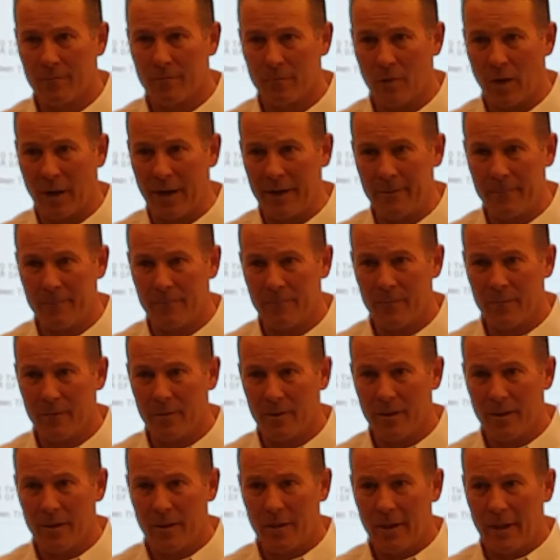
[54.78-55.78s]
Right?
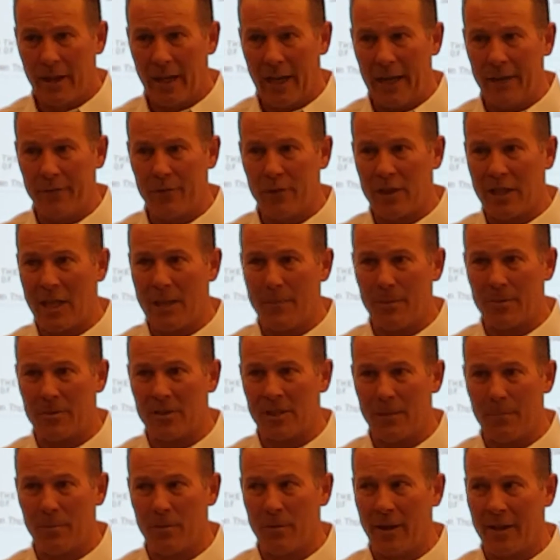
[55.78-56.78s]
And if you keep it
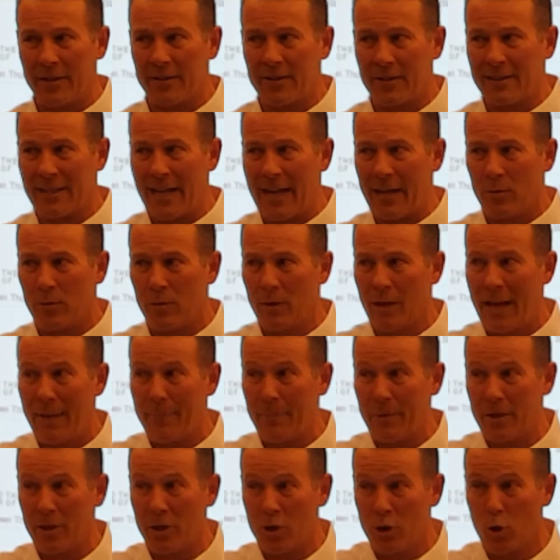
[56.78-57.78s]
simple, that's exactly what will
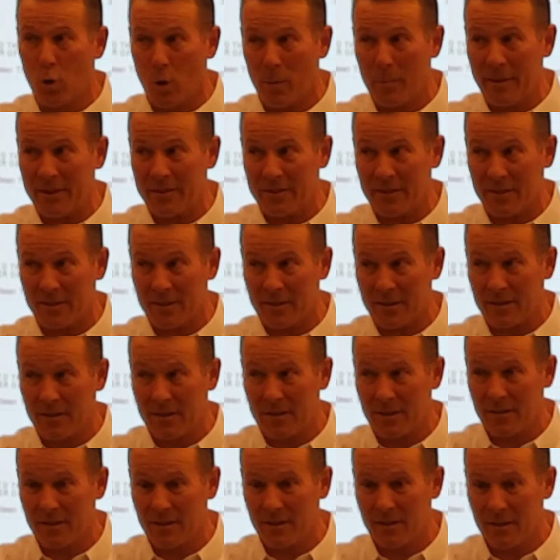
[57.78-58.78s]
happen in your businesses.
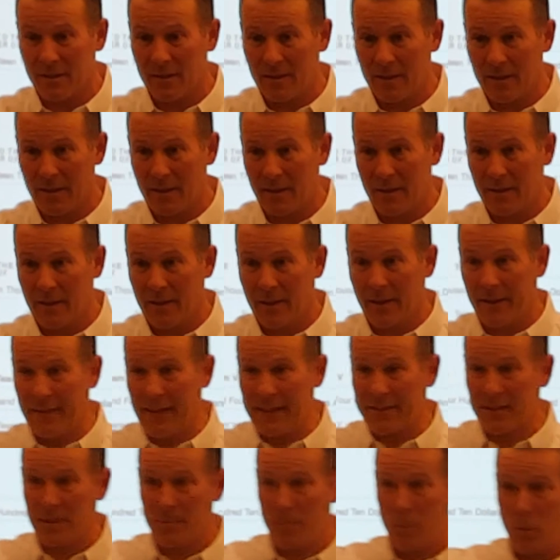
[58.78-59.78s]
And that's the